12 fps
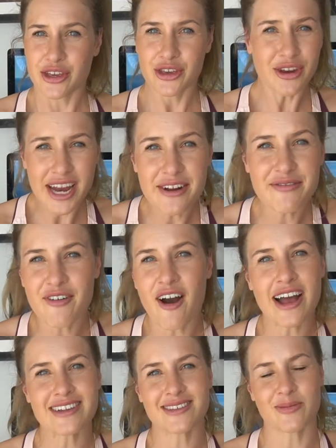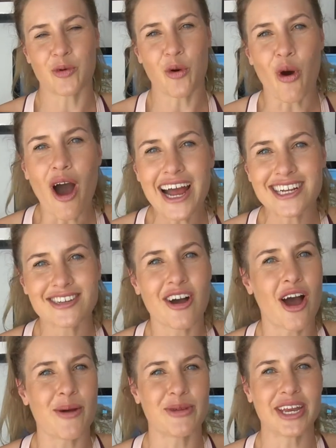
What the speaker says: you need to find some quiet time.